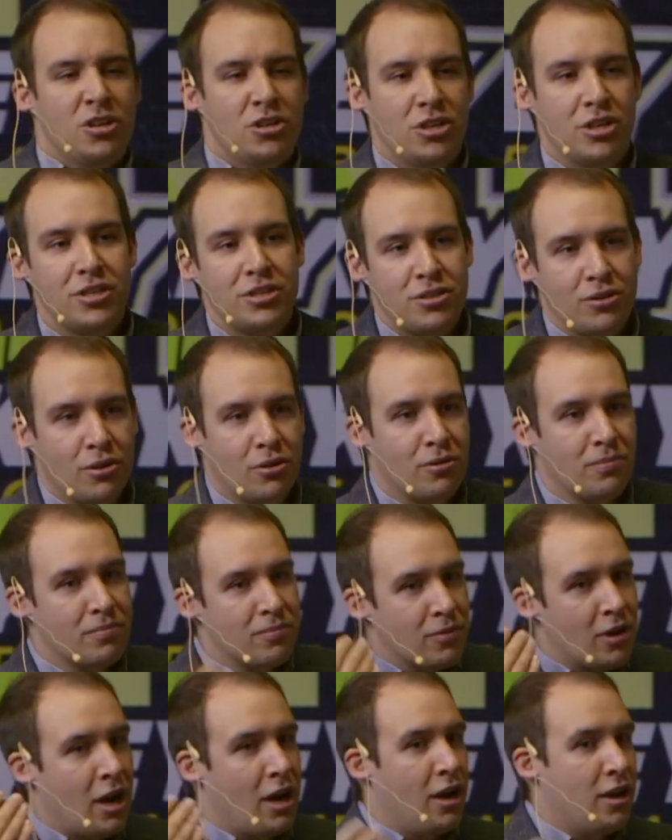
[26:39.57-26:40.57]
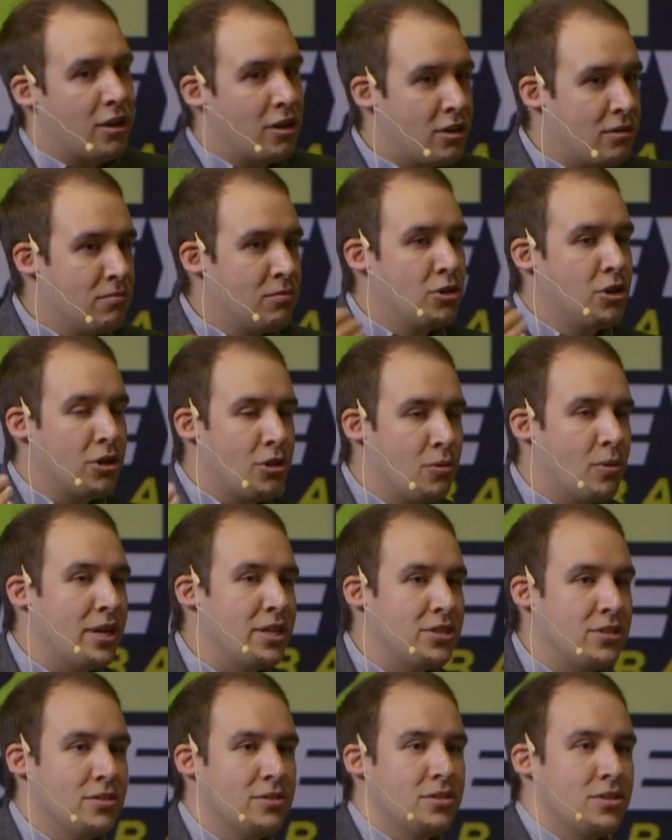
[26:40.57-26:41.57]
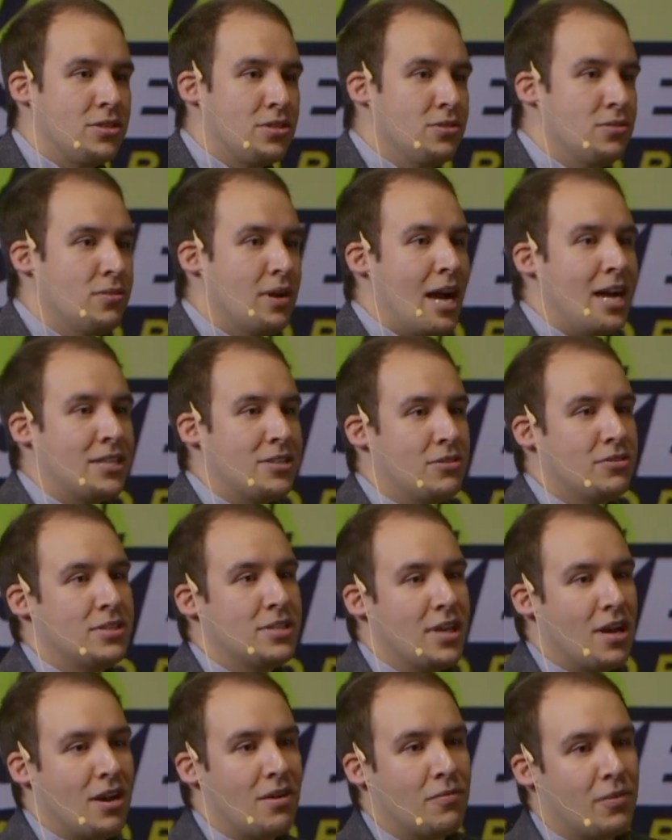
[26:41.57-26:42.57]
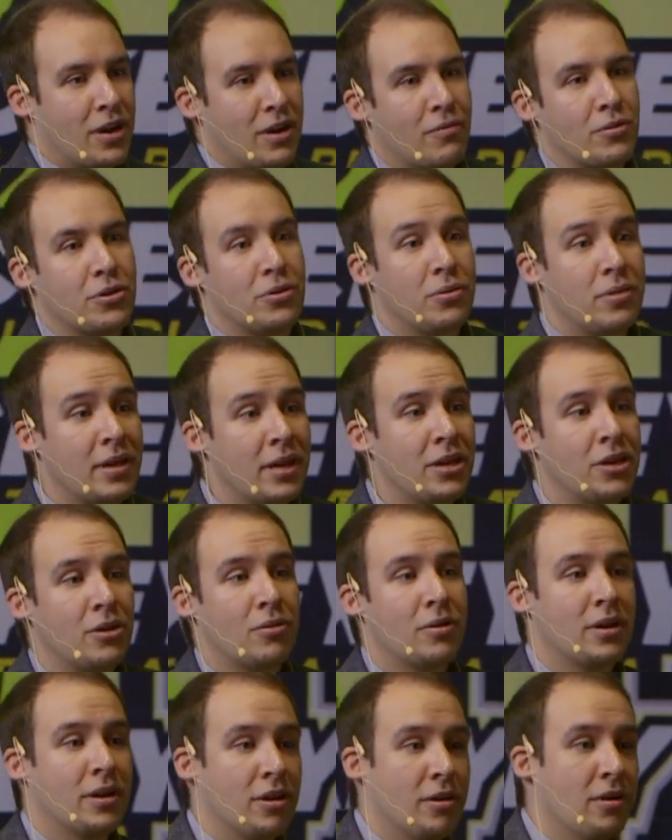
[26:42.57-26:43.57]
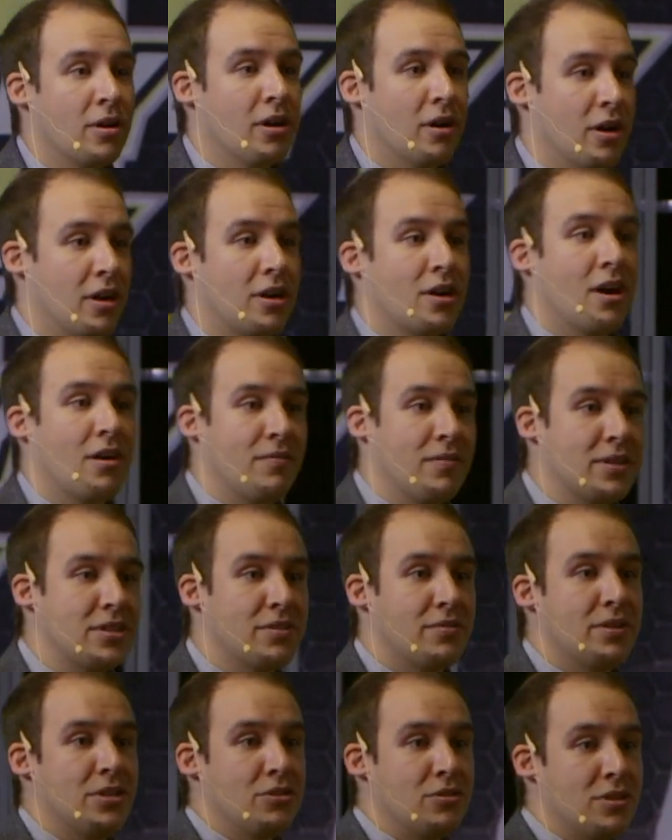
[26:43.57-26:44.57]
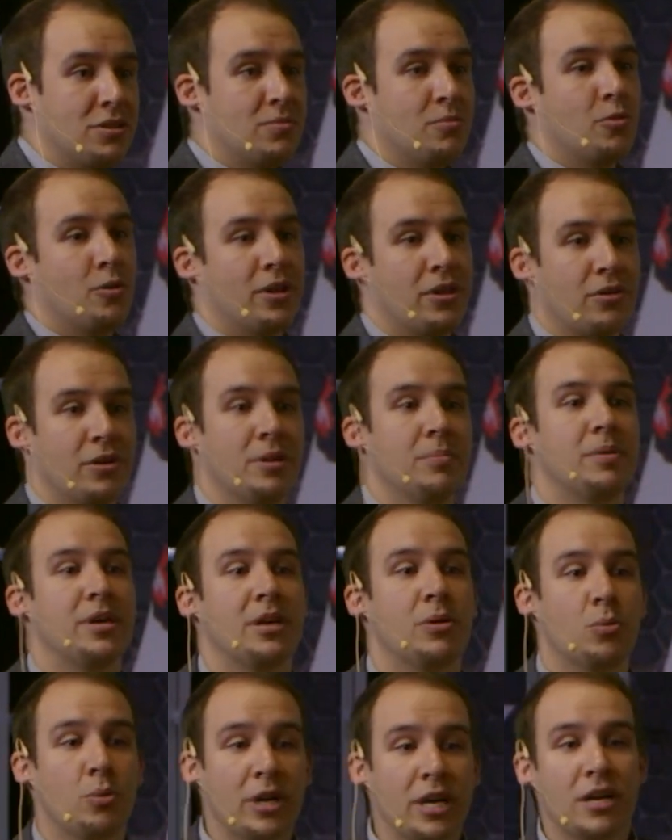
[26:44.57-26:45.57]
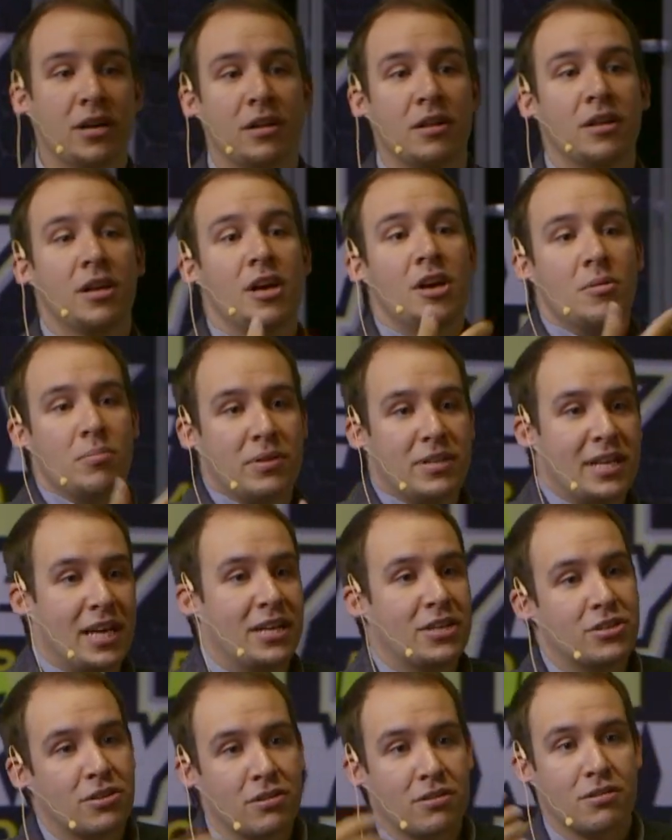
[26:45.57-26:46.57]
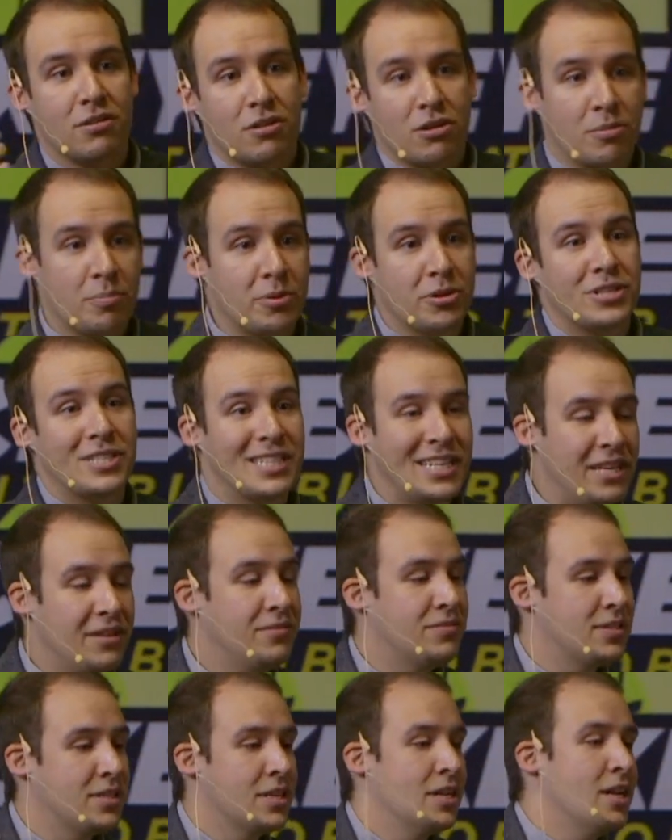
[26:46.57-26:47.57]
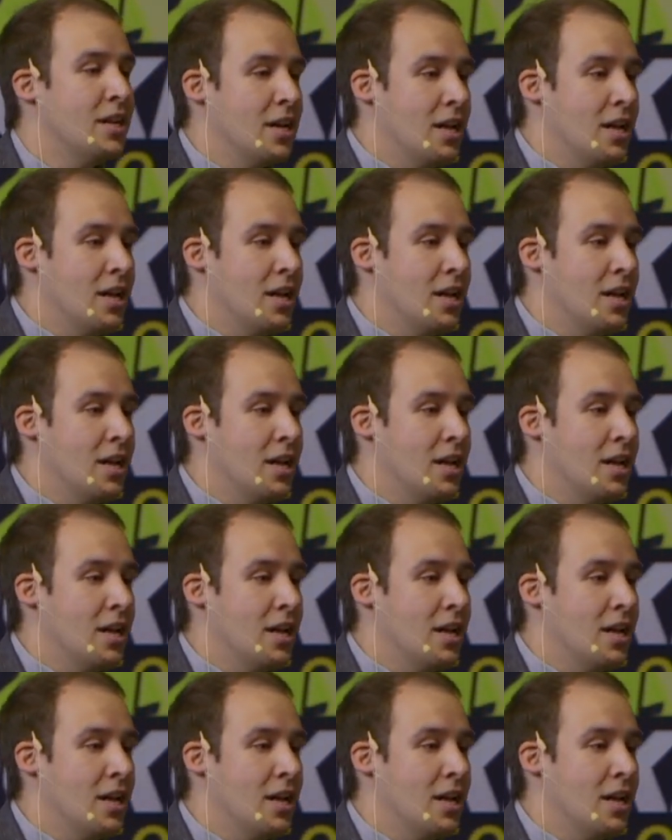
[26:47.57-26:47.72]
Just, good questions to ask yourself whenever you think you're in a conflict of interest, whether it be real, potential, or perceived.